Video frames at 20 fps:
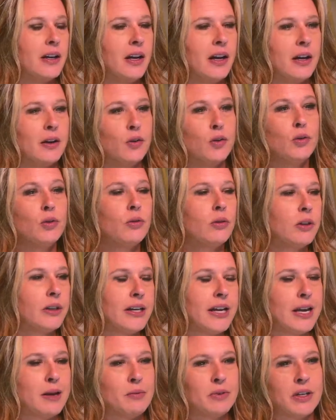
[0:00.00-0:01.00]
uh, Google
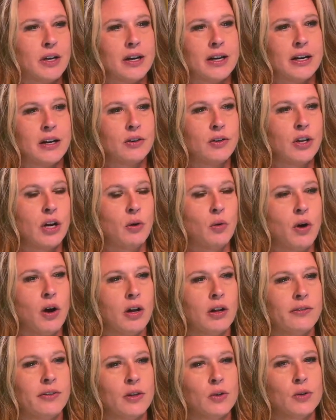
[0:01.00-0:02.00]
and Amazon and, you know,
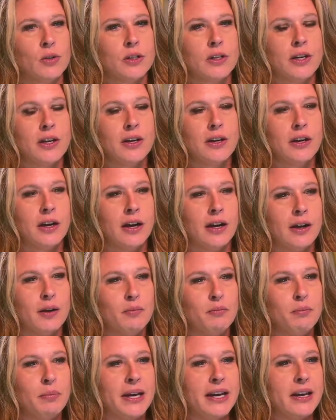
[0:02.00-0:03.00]
all of those uh,
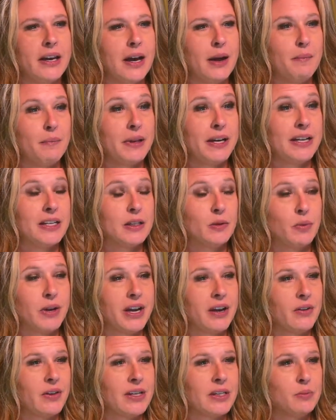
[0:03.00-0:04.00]
big companies. And we
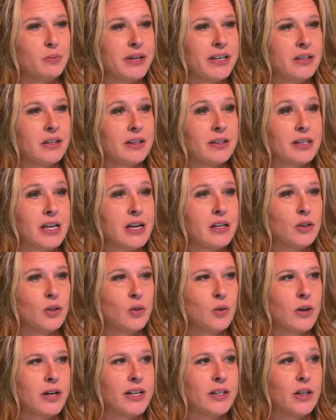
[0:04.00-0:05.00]
hear these big success
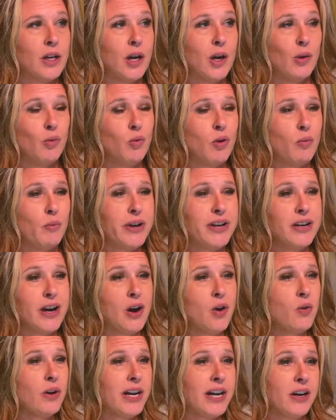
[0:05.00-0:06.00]
stories. What we
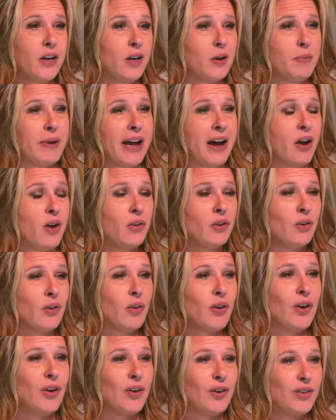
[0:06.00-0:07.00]
don't hear about
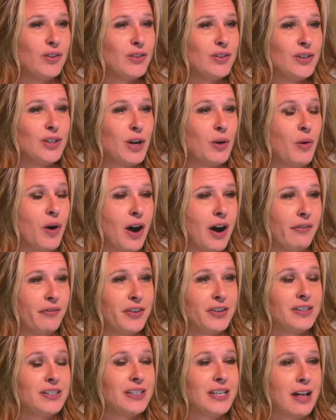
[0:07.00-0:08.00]
or so
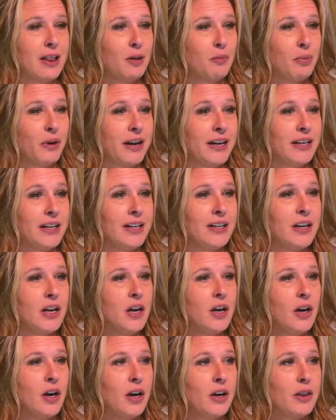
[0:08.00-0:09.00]
often celebrated
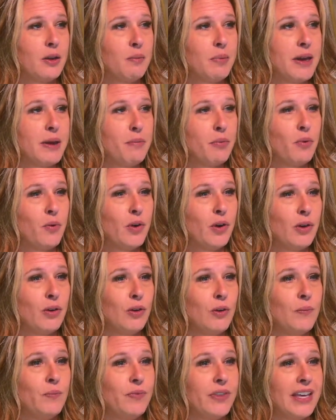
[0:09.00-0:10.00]
are the people
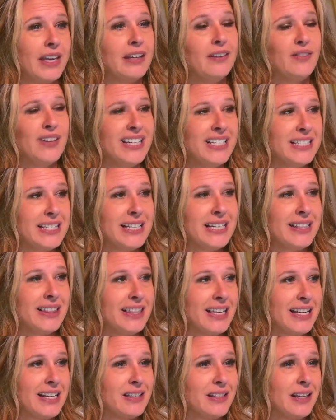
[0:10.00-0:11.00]
who invested in
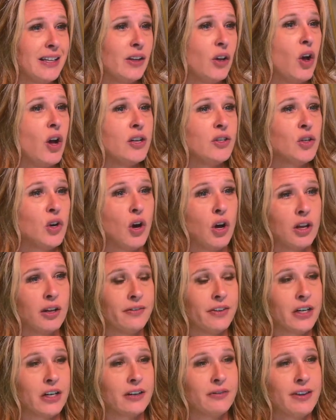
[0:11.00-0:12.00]
things and lost all
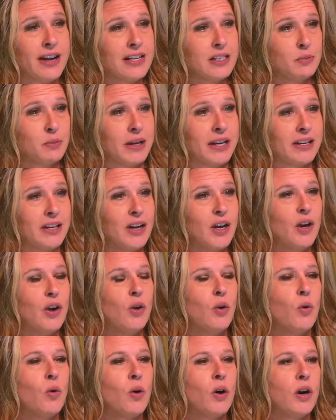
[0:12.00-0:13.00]
of their investment,
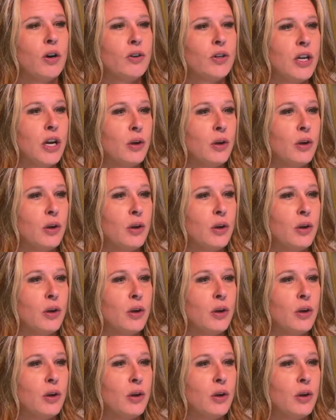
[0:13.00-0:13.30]
or, you